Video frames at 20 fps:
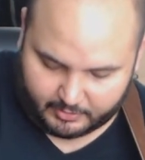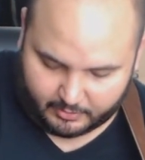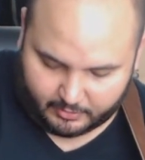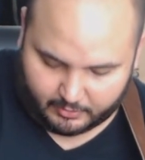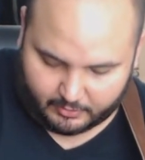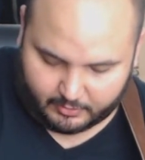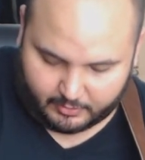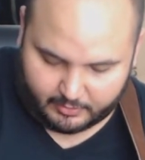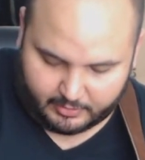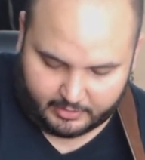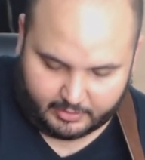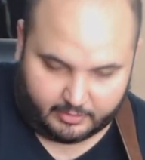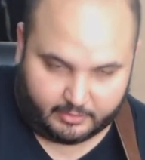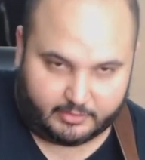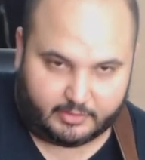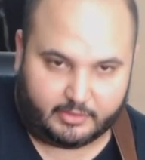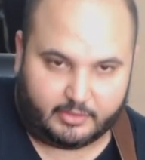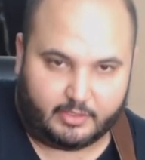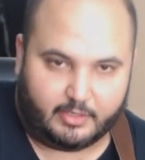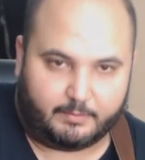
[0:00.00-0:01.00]
tone
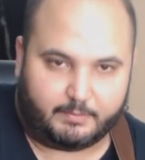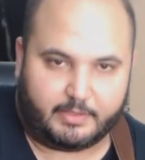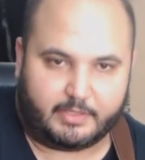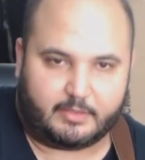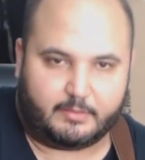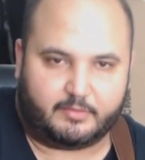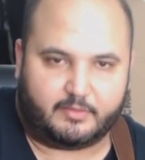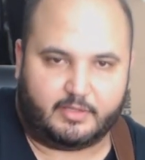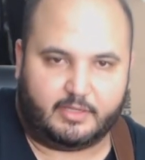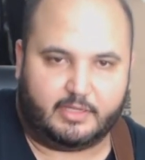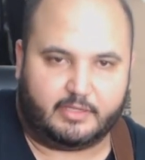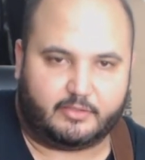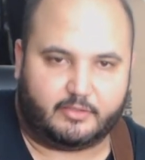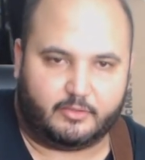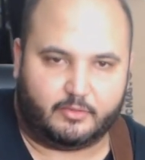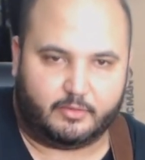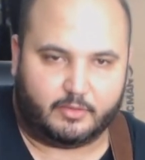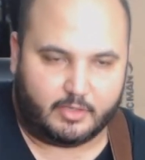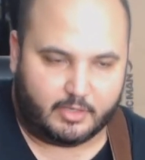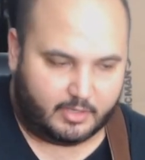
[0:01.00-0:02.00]
and the pickup
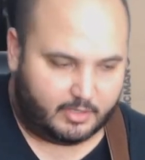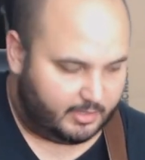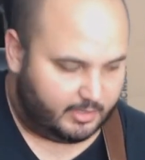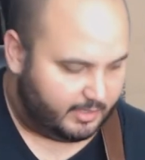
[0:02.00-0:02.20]
selector,